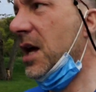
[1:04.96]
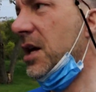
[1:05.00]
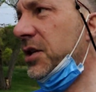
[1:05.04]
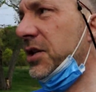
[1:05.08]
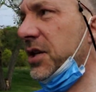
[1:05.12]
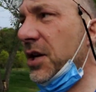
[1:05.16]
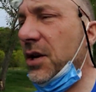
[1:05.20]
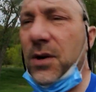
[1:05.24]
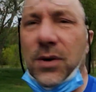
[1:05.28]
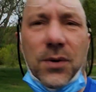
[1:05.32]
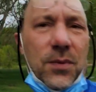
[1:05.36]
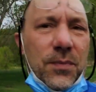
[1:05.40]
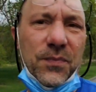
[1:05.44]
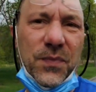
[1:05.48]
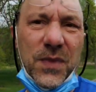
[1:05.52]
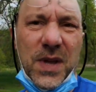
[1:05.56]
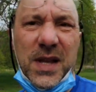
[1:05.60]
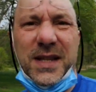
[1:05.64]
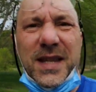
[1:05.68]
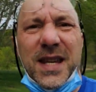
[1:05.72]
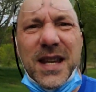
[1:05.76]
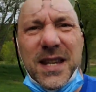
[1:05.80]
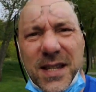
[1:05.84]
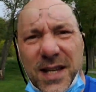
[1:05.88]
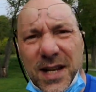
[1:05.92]
So
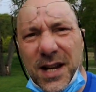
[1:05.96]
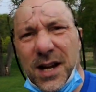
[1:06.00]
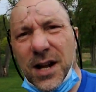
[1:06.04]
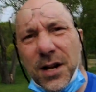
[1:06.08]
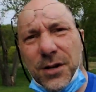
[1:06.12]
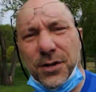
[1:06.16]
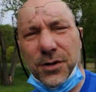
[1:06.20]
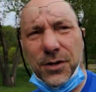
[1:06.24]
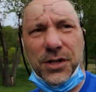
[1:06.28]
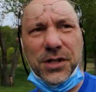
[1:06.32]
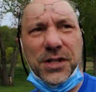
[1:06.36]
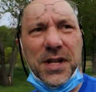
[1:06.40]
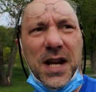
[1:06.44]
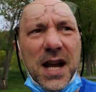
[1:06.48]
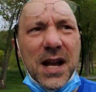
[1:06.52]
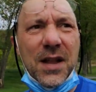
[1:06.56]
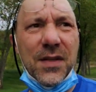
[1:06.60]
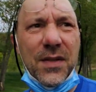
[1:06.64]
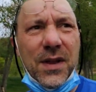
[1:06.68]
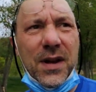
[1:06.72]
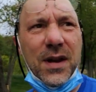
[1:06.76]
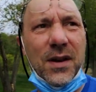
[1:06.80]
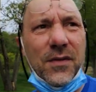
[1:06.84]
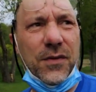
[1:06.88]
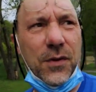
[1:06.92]
it's easy to
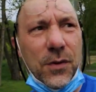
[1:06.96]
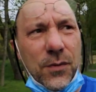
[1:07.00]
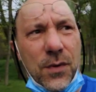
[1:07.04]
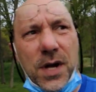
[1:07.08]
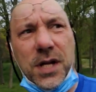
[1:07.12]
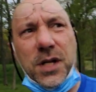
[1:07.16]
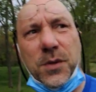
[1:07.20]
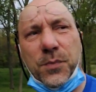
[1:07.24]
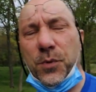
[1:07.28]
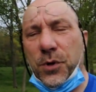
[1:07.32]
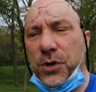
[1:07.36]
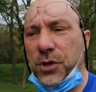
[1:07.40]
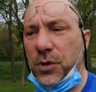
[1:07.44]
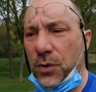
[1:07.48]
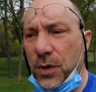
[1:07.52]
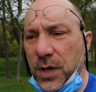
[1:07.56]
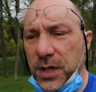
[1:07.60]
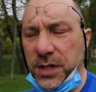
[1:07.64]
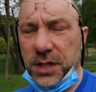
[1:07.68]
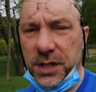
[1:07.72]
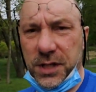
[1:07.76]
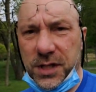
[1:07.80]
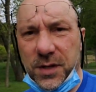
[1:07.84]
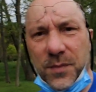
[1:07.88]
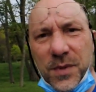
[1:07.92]
understand that if your respiratory
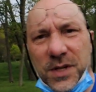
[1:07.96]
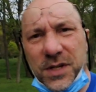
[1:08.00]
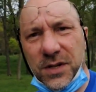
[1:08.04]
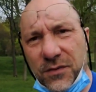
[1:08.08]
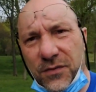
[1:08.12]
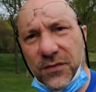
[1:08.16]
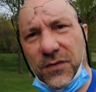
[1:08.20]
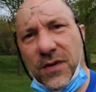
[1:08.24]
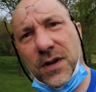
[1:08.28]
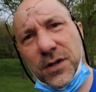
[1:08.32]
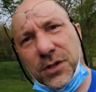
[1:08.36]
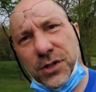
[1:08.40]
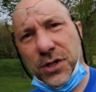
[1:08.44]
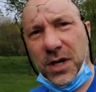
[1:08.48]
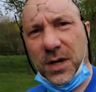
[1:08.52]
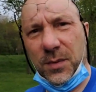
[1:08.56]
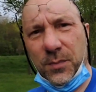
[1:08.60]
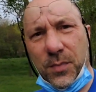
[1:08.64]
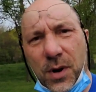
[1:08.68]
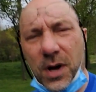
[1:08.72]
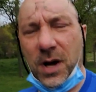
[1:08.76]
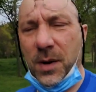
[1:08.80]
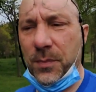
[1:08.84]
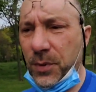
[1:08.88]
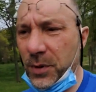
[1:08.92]
system isn't functioning
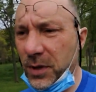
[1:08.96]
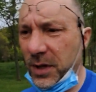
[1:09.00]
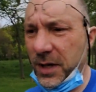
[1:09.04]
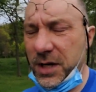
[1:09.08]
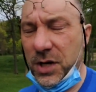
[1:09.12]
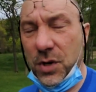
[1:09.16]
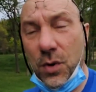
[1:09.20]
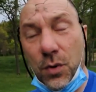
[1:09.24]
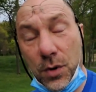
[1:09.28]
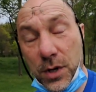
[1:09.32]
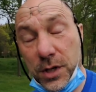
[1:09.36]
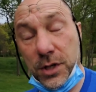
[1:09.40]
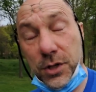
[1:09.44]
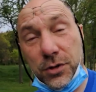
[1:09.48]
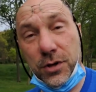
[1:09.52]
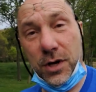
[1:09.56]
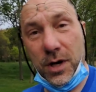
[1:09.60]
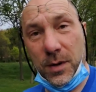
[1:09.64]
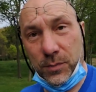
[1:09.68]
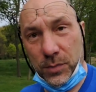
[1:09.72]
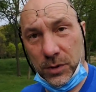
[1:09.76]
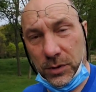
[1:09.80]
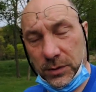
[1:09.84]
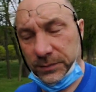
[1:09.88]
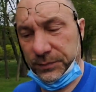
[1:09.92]
properly, you're in
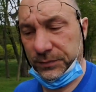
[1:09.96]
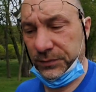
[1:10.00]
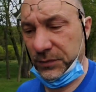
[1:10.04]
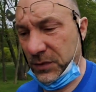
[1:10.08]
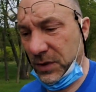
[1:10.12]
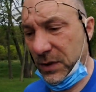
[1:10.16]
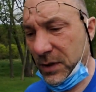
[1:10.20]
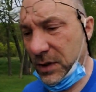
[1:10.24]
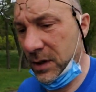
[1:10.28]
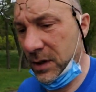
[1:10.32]
trouble.